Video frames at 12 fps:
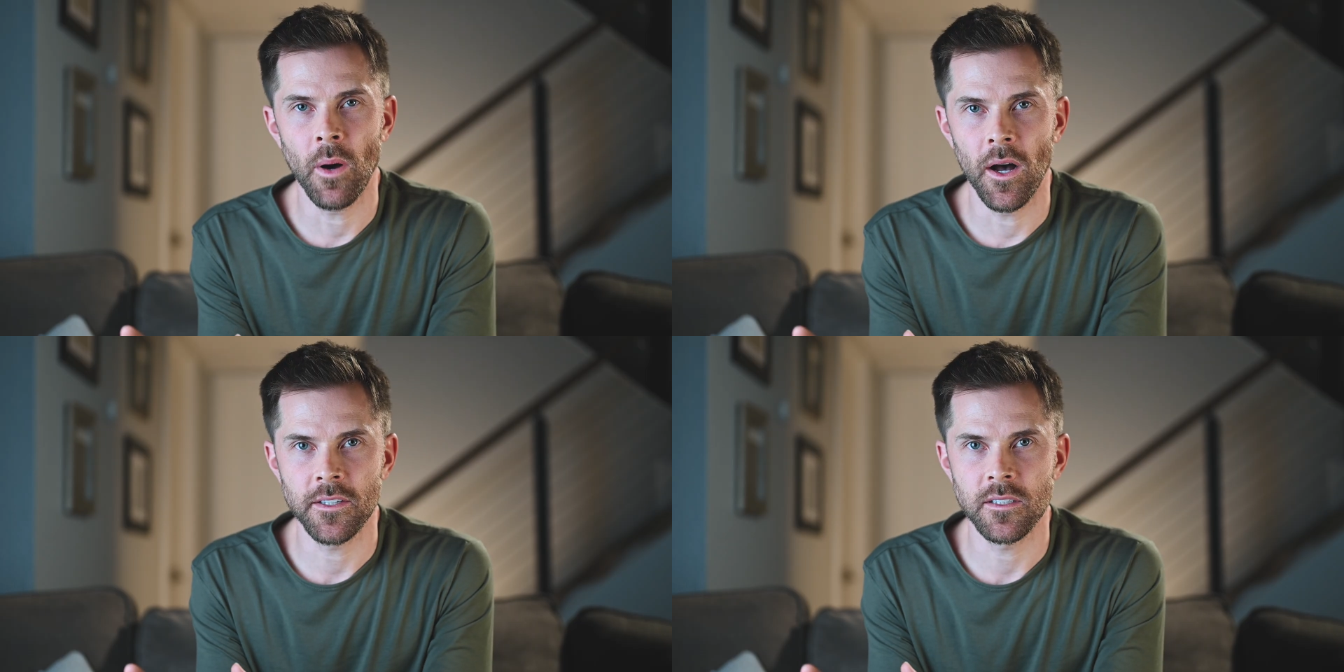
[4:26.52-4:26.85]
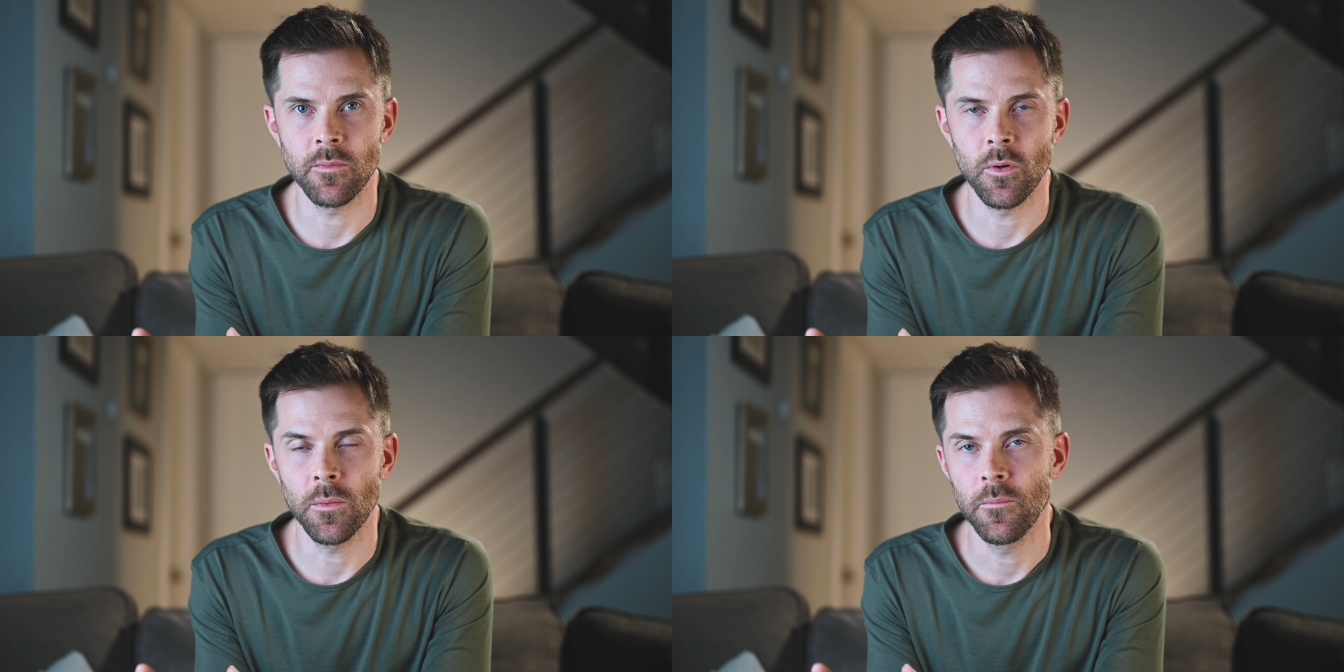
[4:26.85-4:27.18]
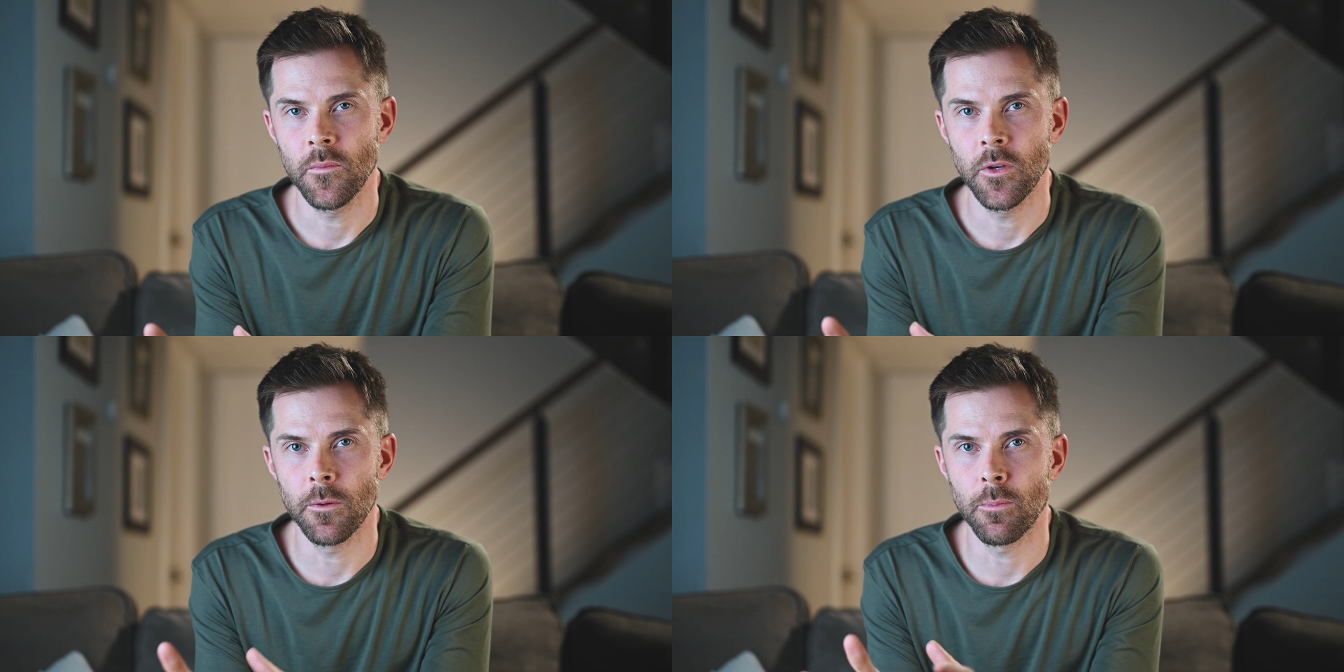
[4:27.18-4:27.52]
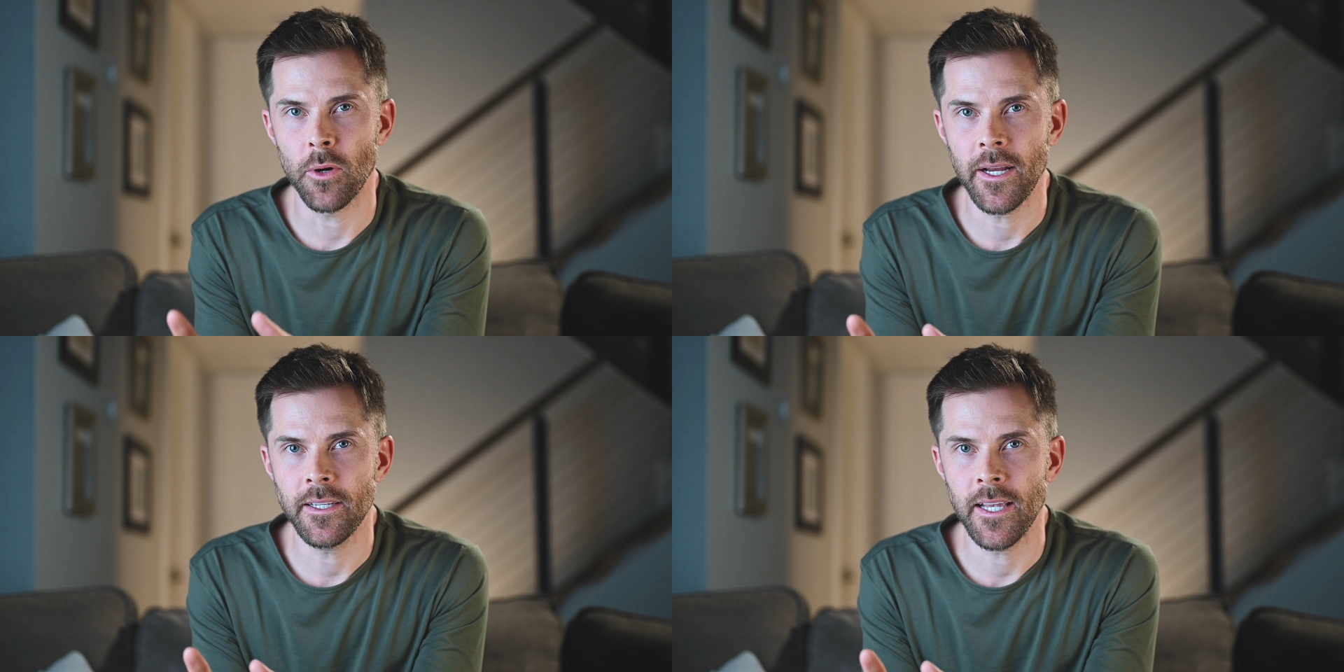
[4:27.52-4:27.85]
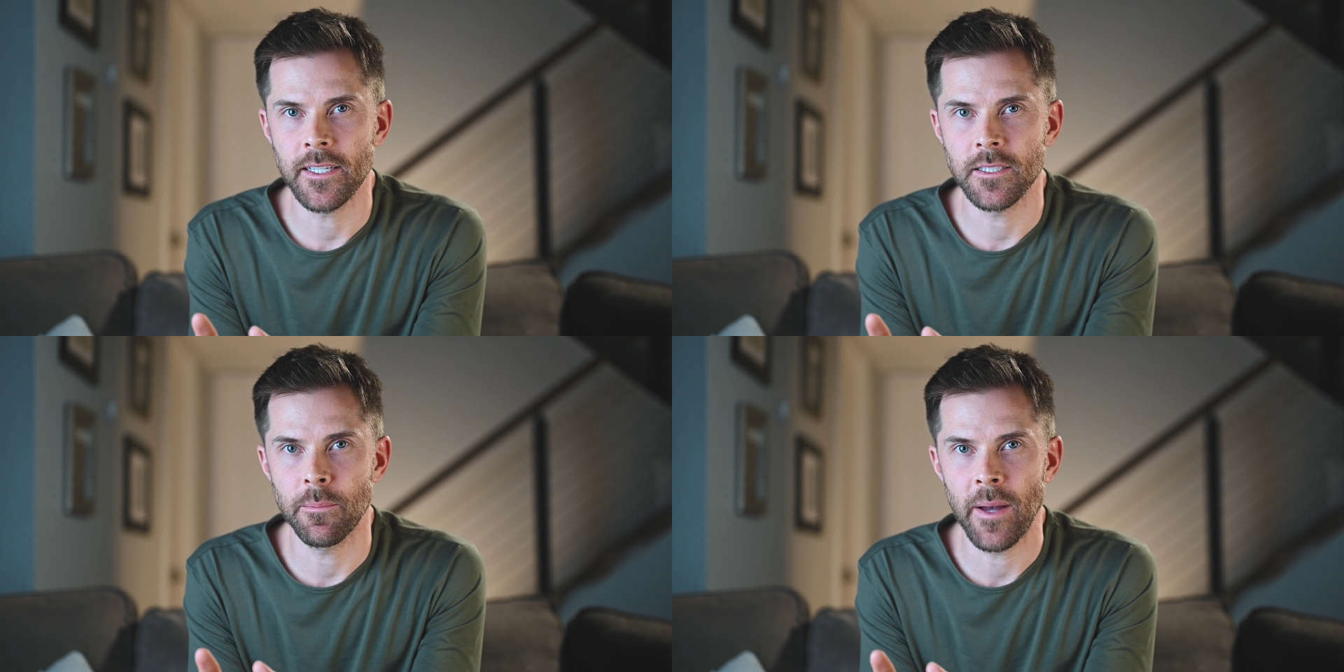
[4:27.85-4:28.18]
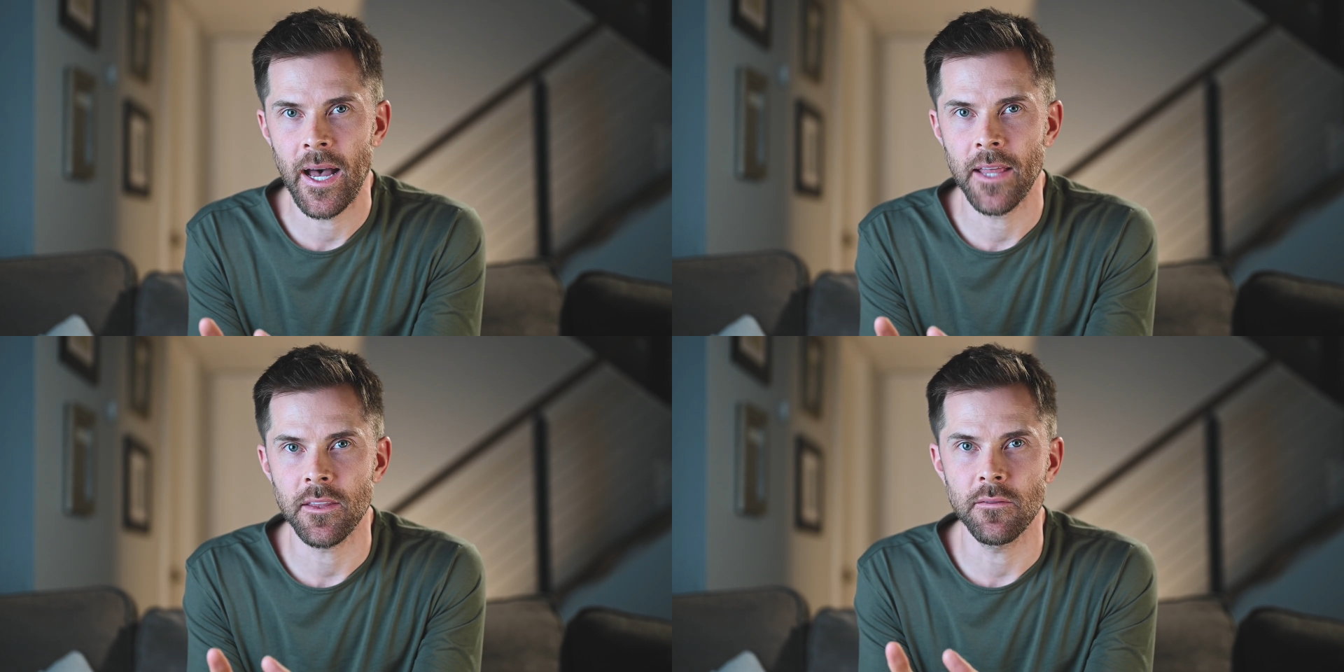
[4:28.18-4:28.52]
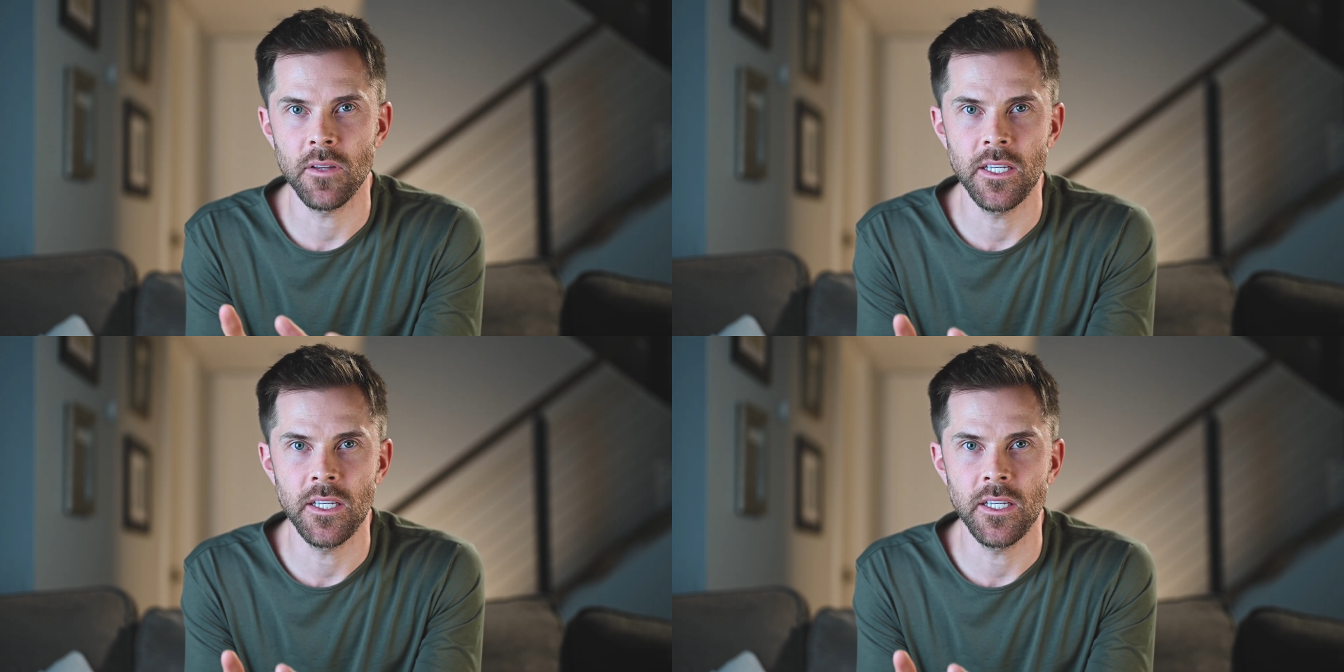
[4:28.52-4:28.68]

possible, your brain takes the path of